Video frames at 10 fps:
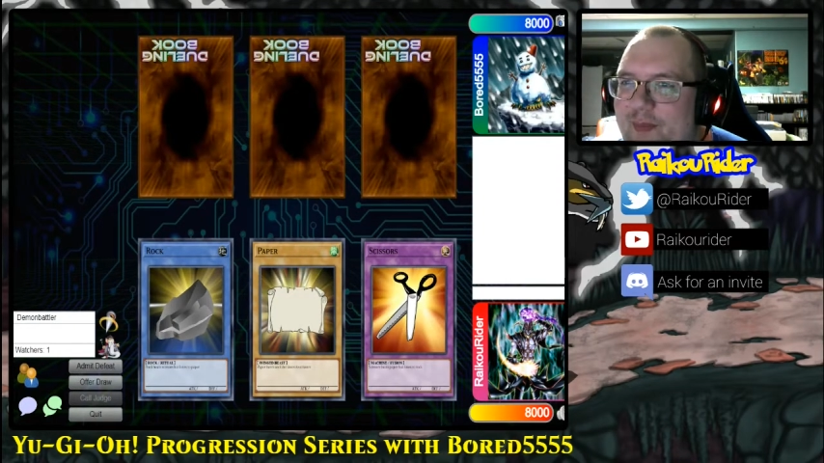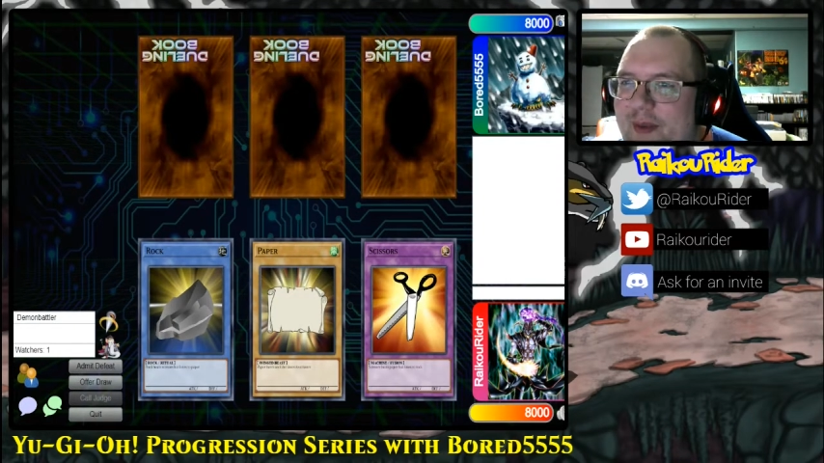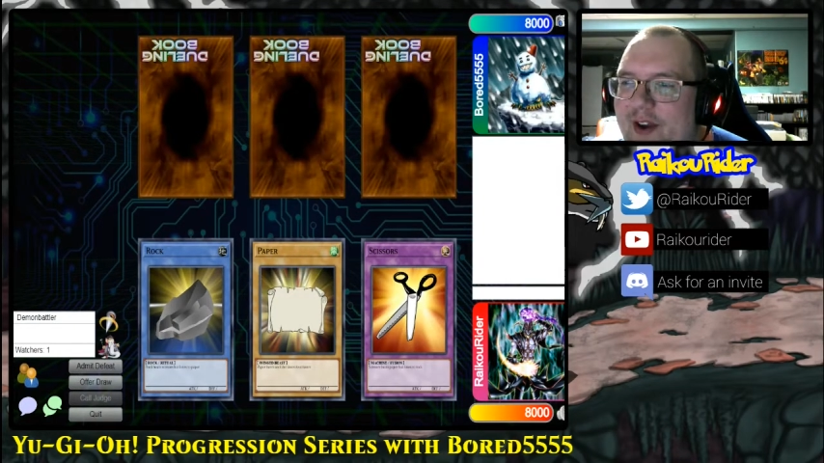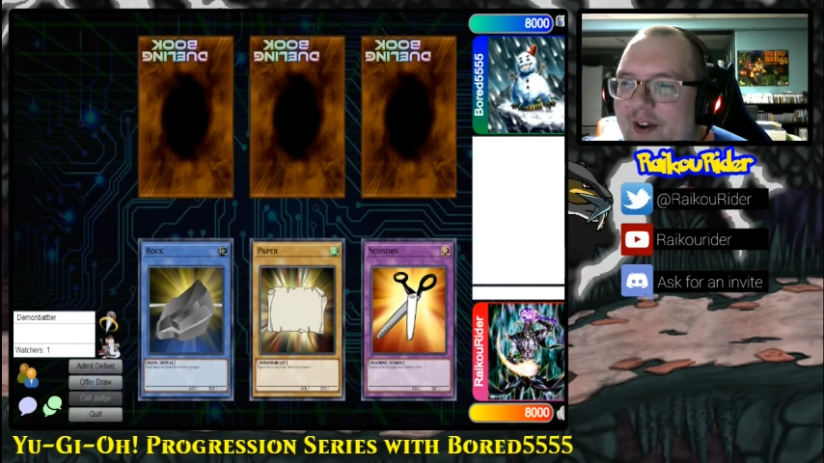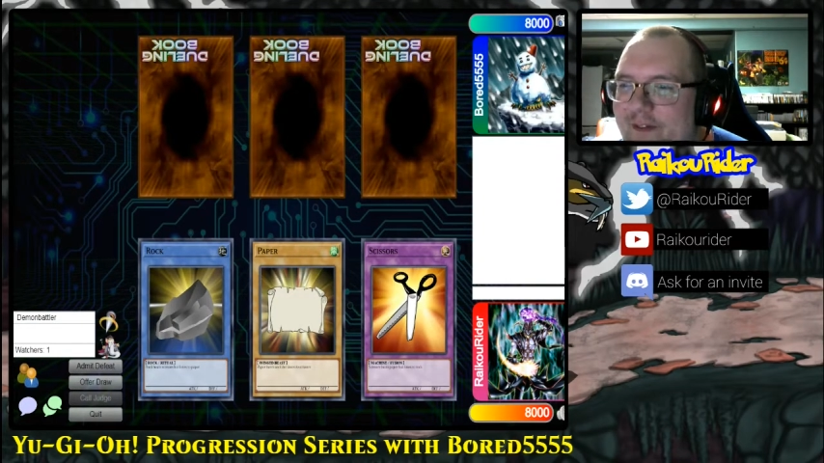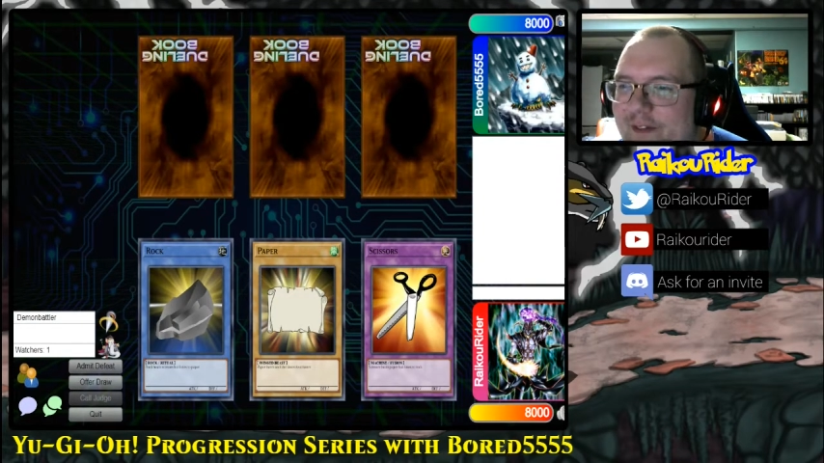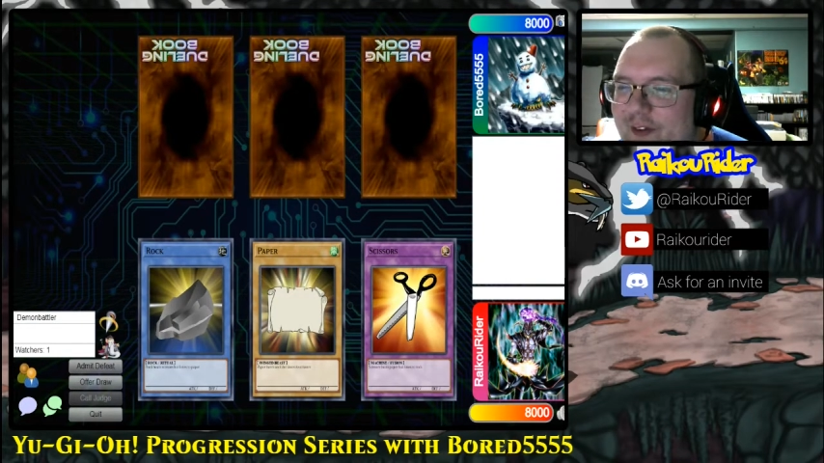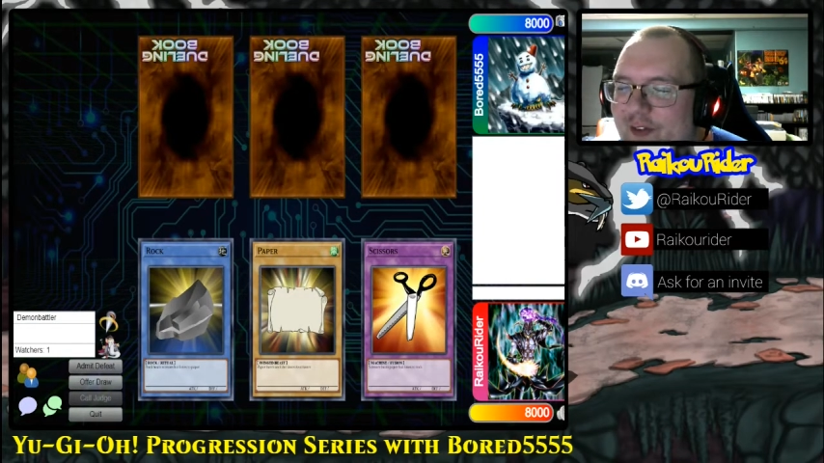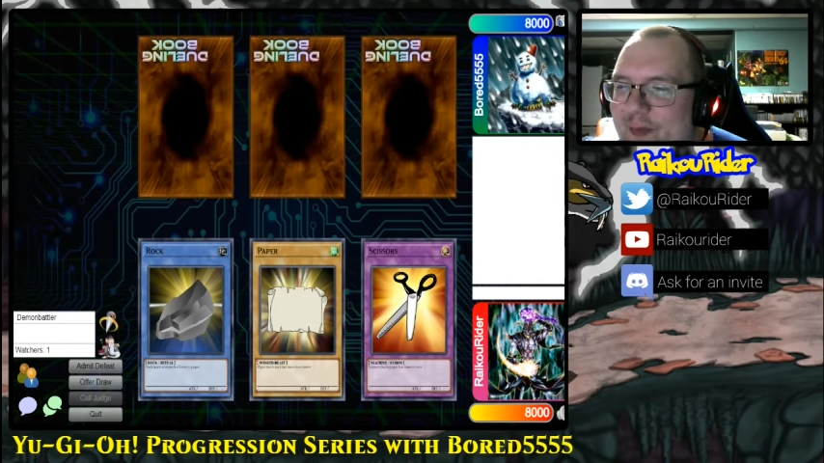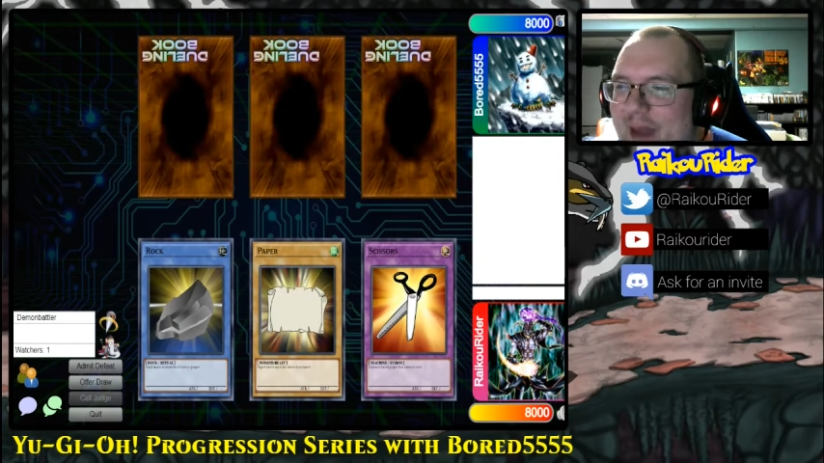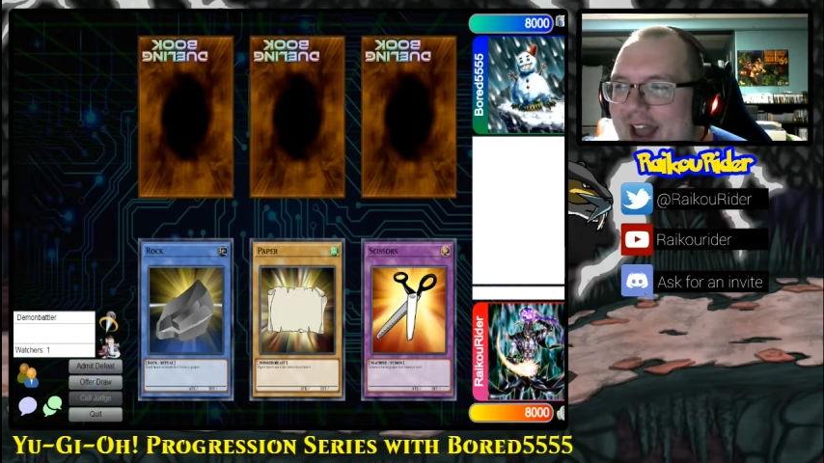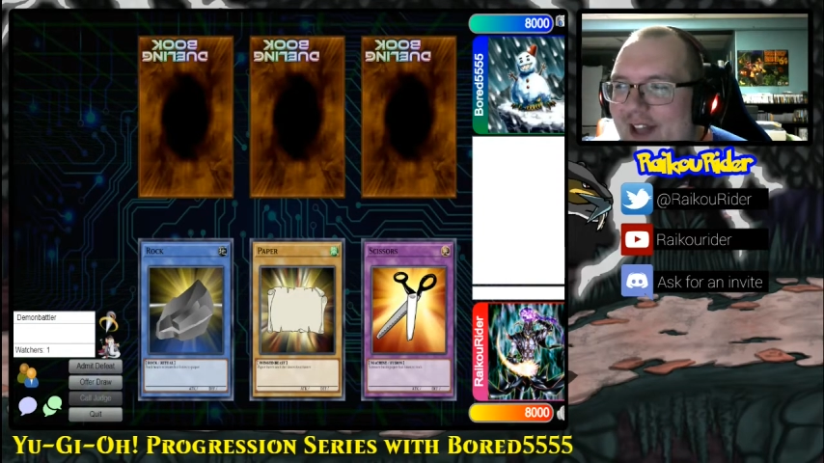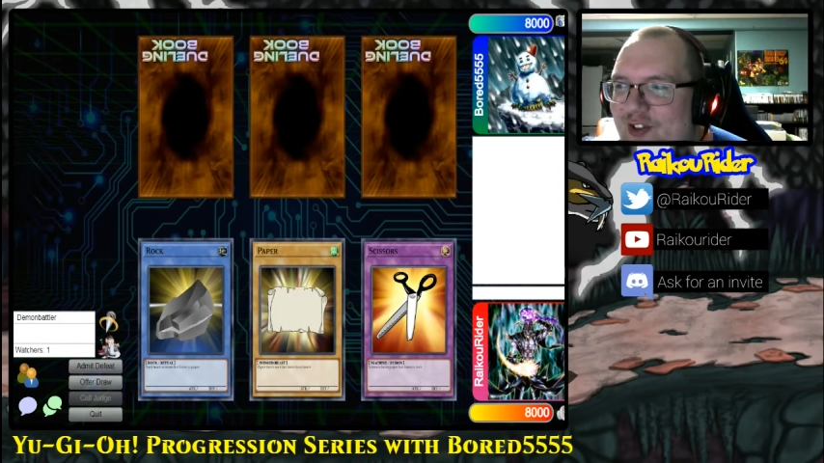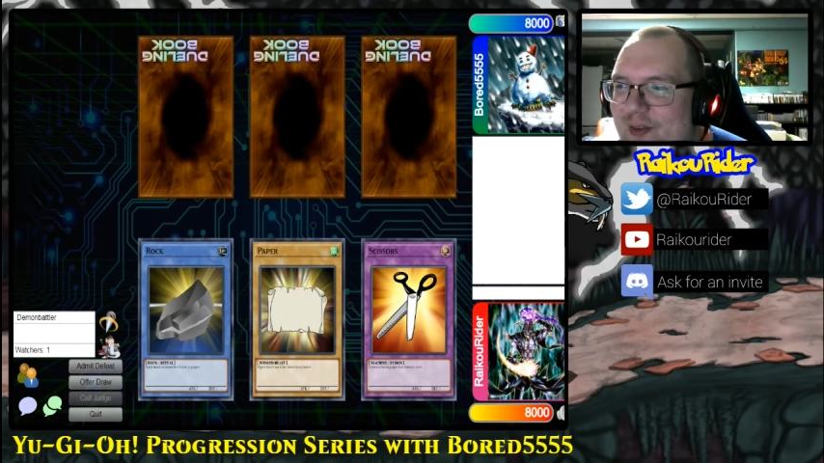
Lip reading: be our first match.